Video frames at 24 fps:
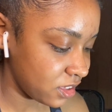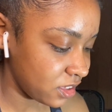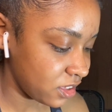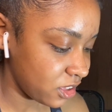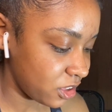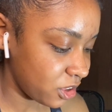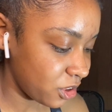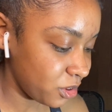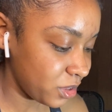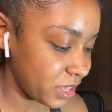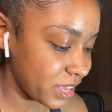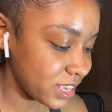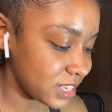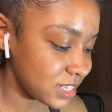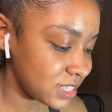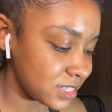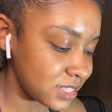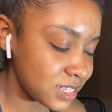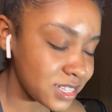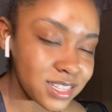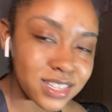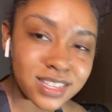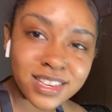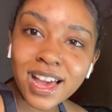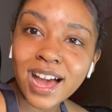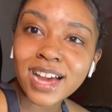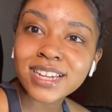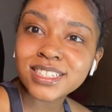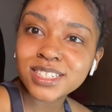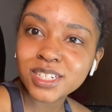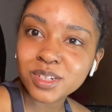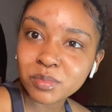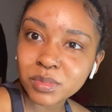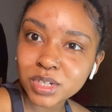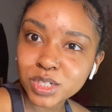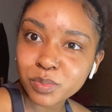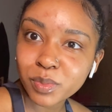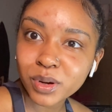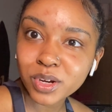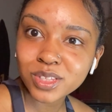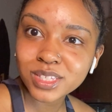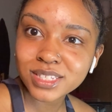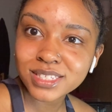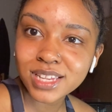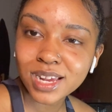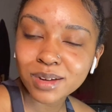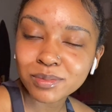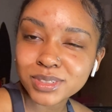Okay, see, I did it much better
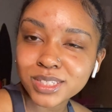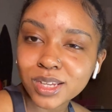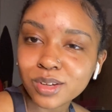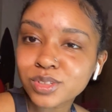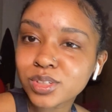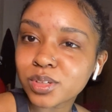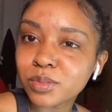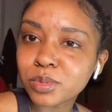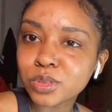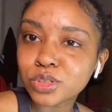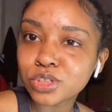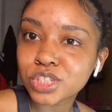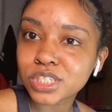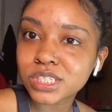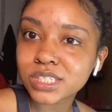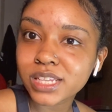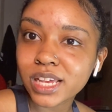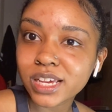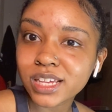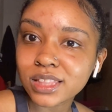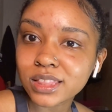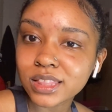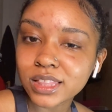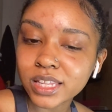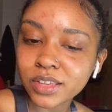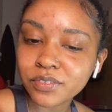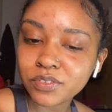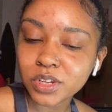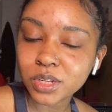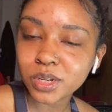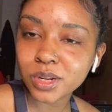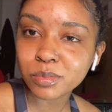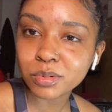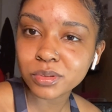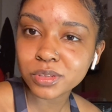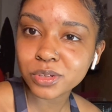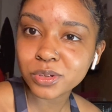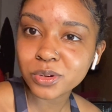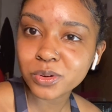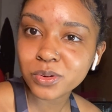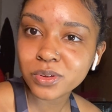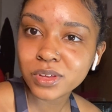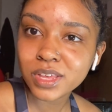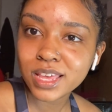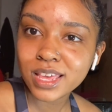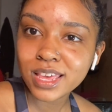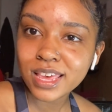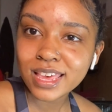this time because I was able to just like lift it up a little
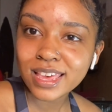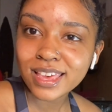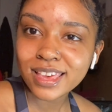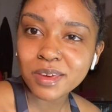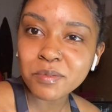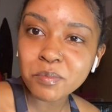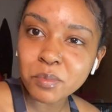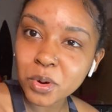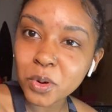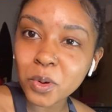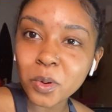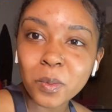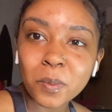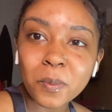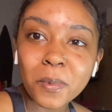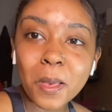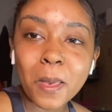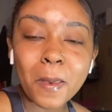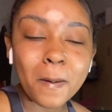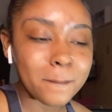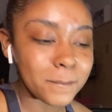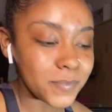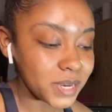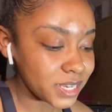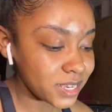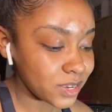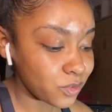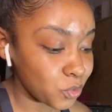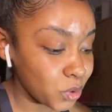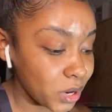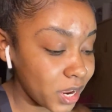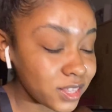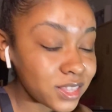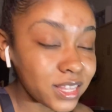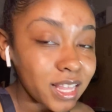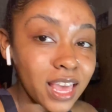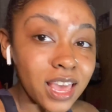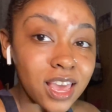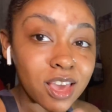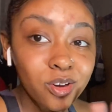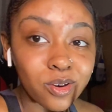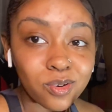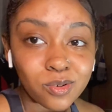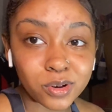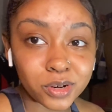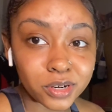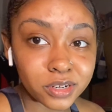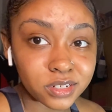and boom. But we're at the
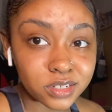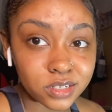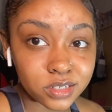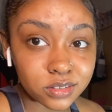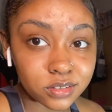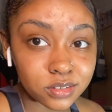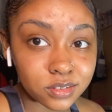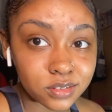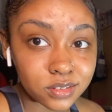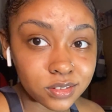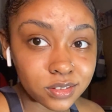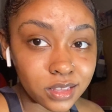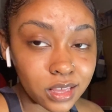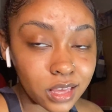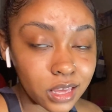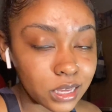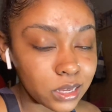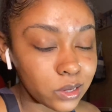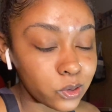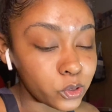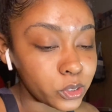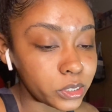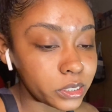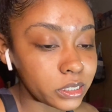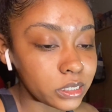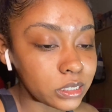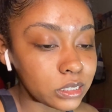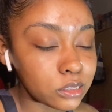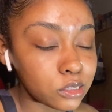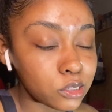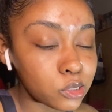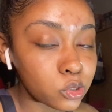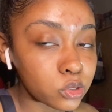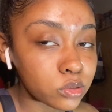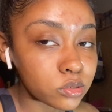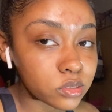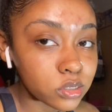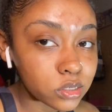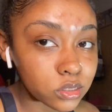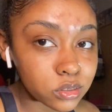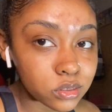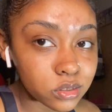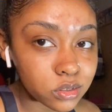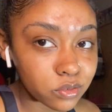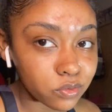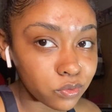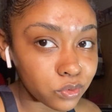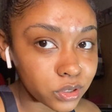ankle area. Ankle area, a little
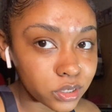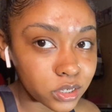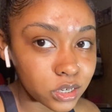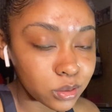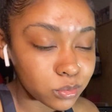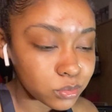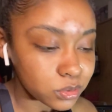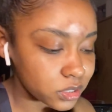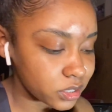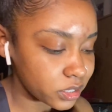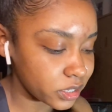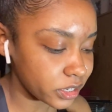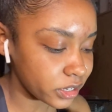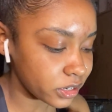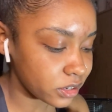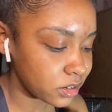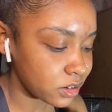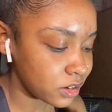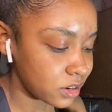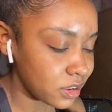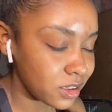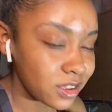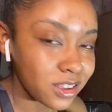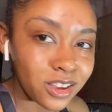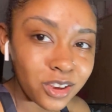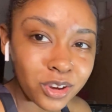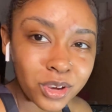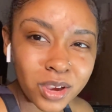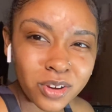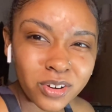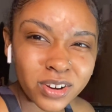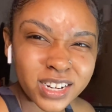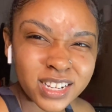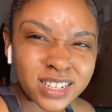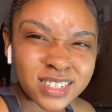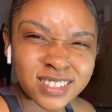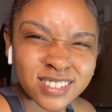sensitive when it comes to hair. Okay, ready?